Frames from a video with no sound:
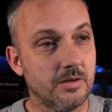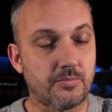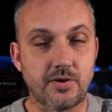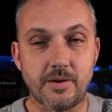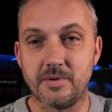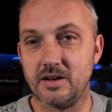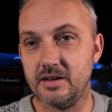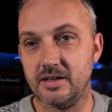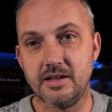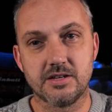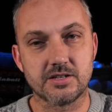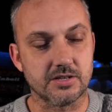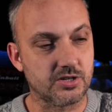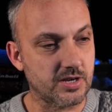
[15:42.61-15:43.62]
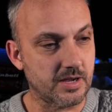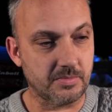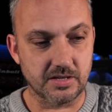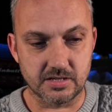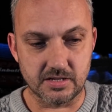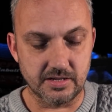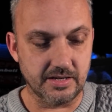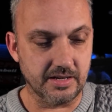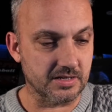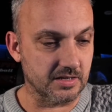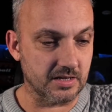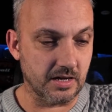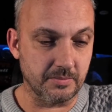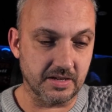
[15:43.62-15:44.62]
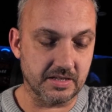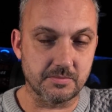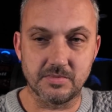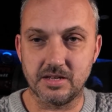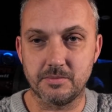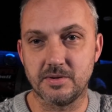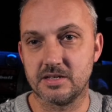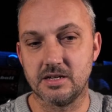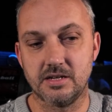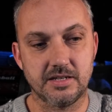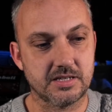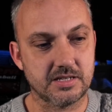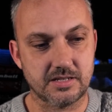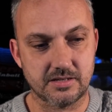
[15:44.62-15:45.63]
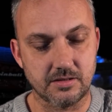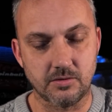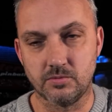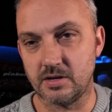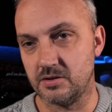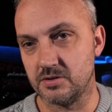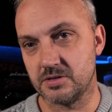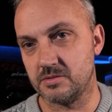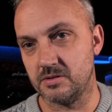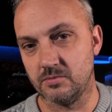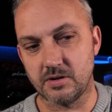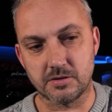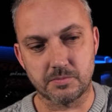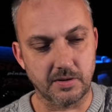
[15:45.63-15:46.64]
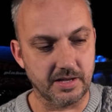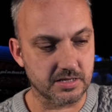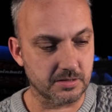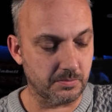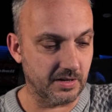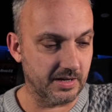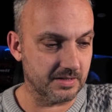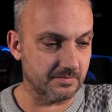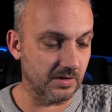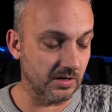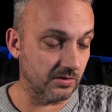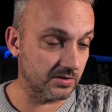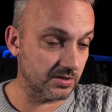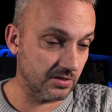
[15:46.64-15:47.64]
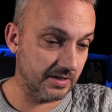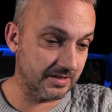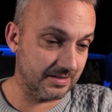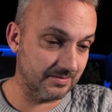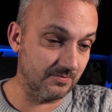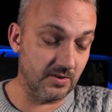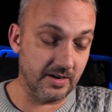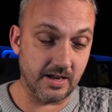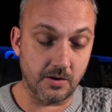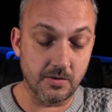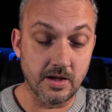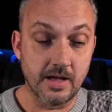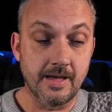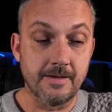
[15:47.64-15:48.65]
Premier Leagues and Champions League. You don't need me to list all those players that played alongside Rio.